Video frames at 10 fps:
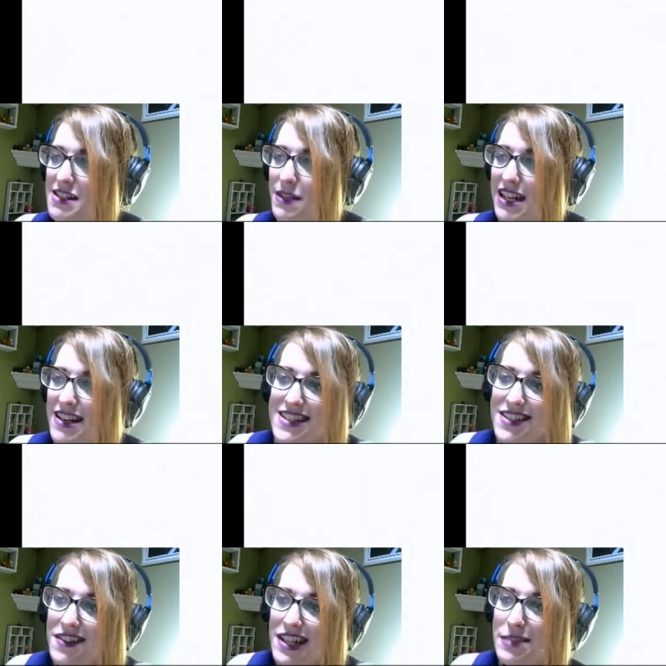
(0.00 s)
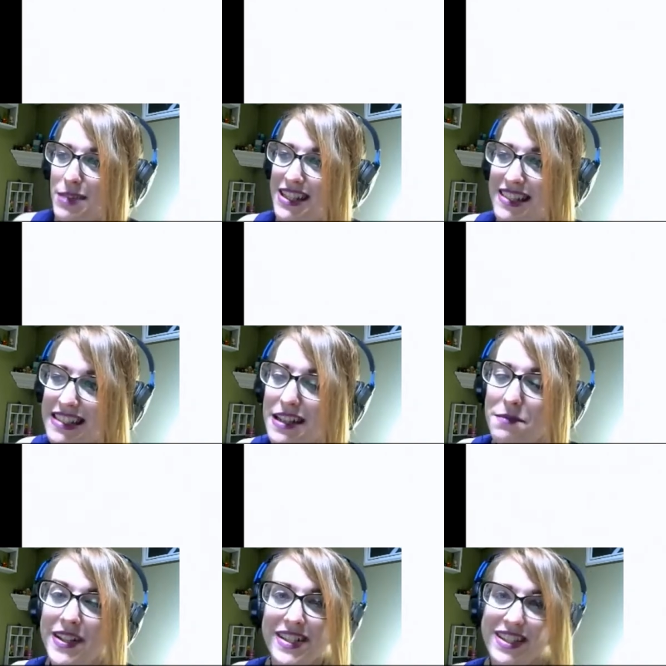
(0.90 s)
but I just don't expect to see it
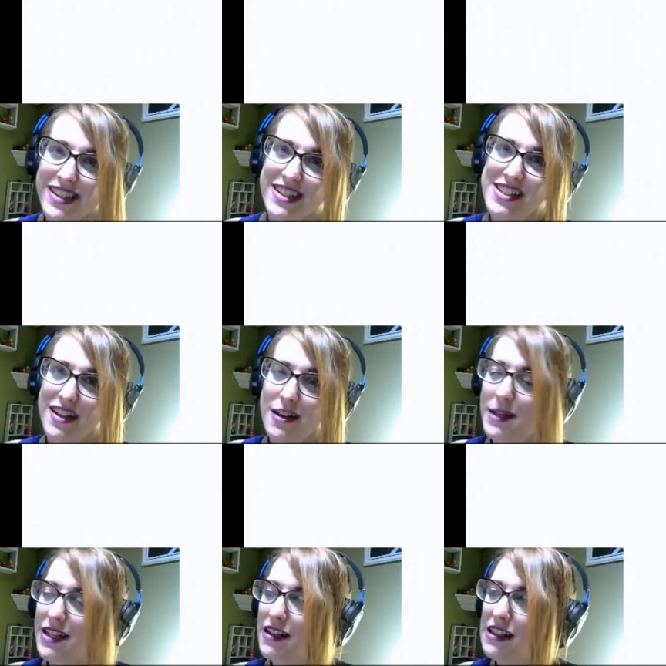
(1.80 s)
much at this tournament.